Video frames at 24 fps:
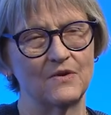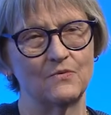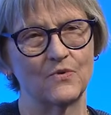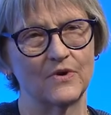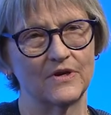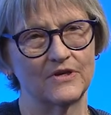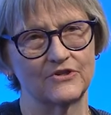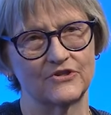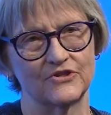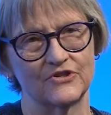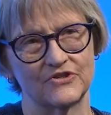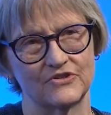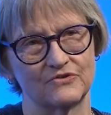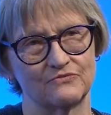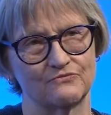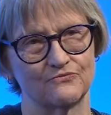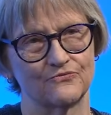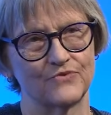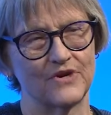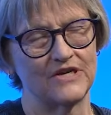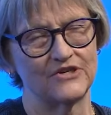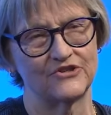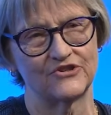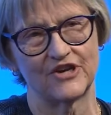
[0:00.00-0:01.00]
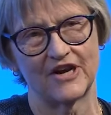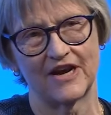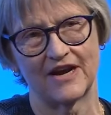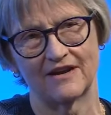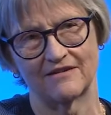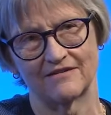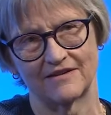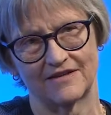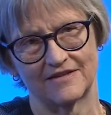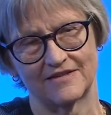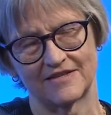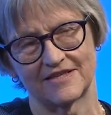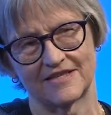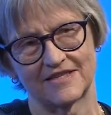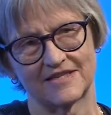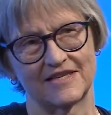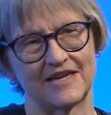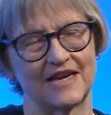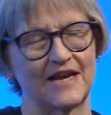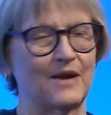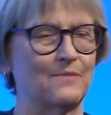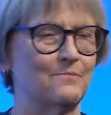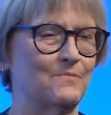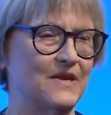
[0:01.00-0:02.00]
one just reached out and
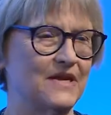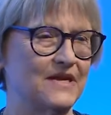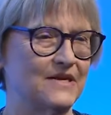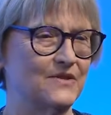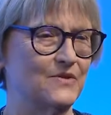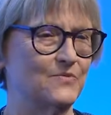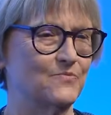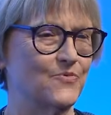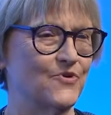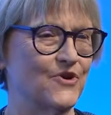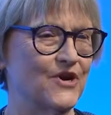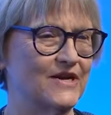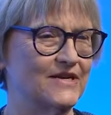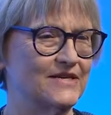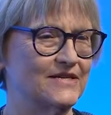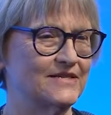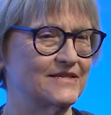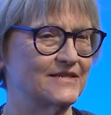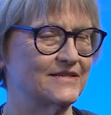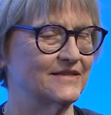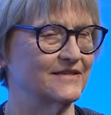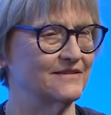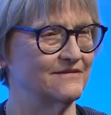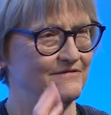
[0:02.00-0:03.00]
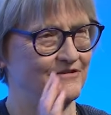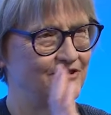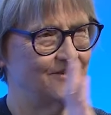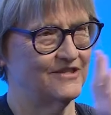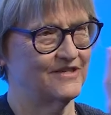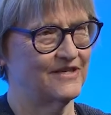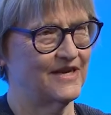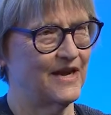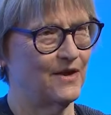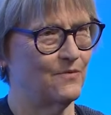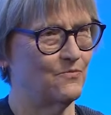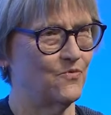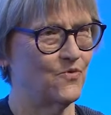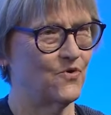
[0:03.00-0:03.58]
slammed me in the breast and just kept